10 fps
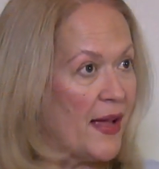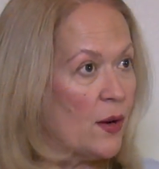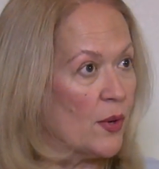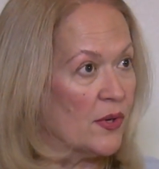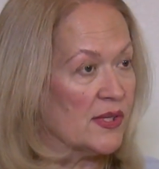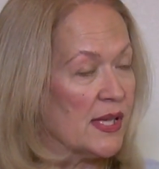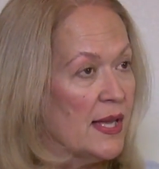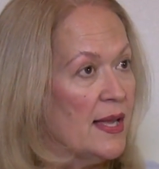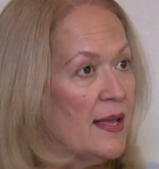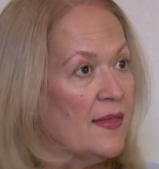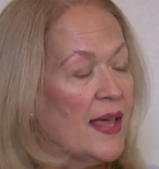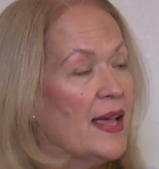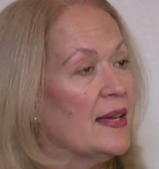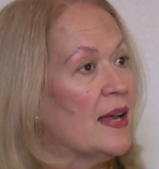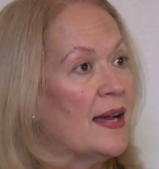hours, they
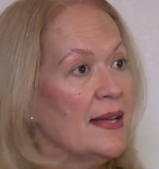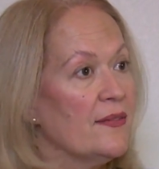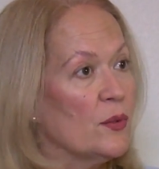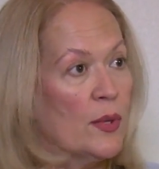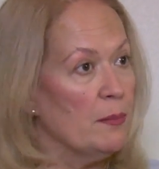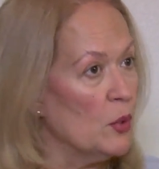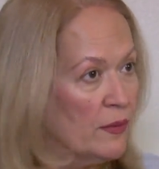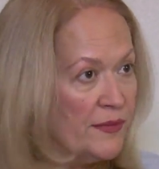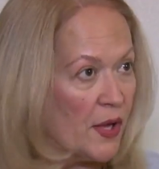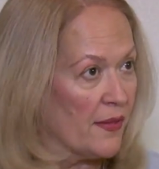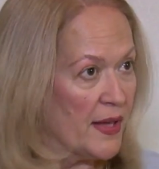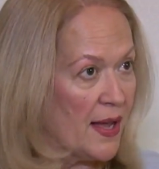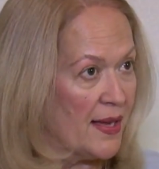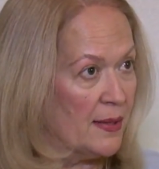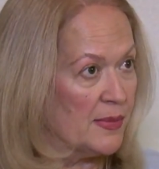had not even removed all the
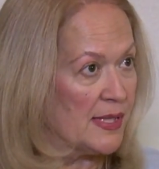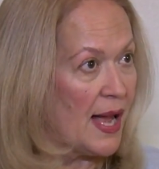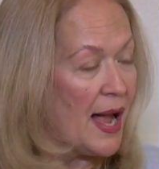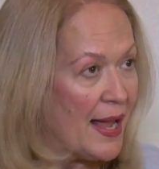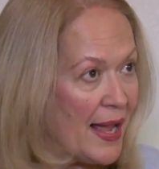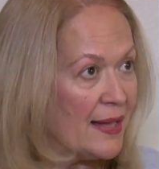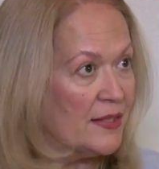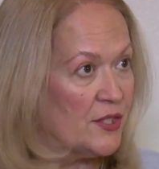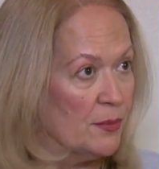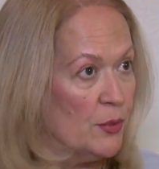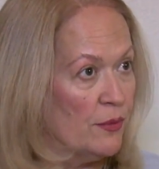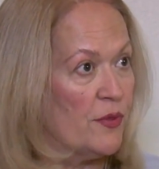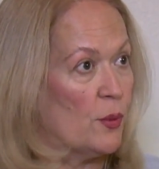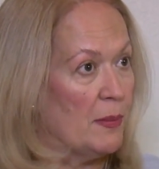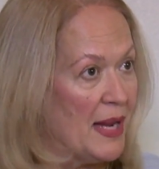items. I had to move
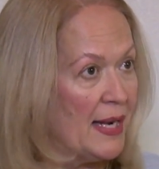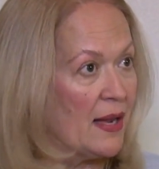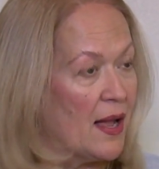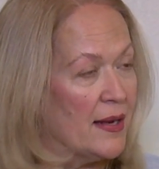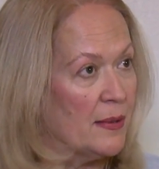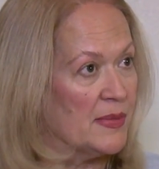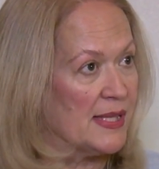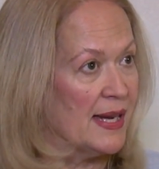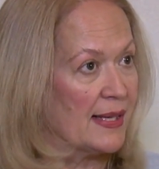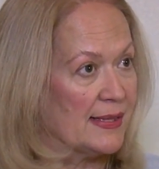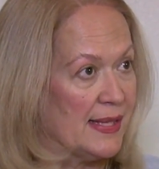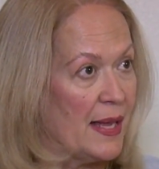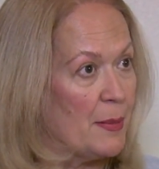the remaining items the next day